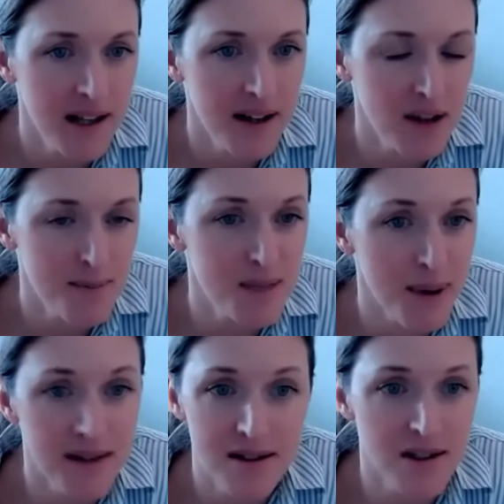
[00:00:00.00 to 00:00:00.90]
giving them
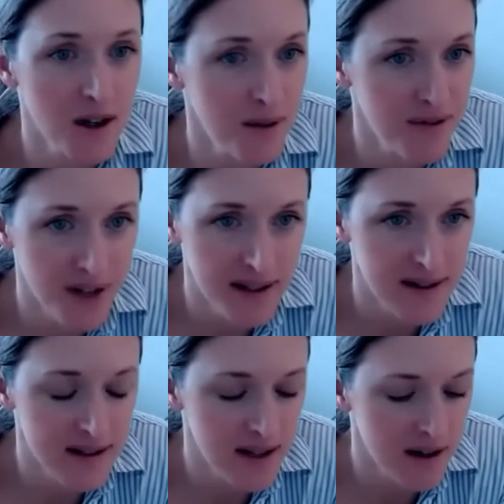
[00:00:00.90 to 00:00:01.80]
space to talk with
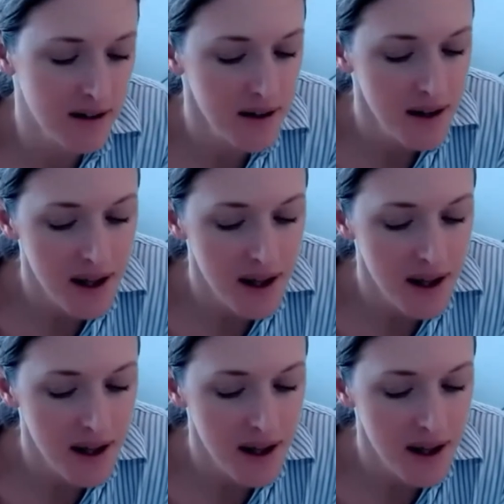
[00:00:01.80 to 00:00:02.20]
friends, et cetera.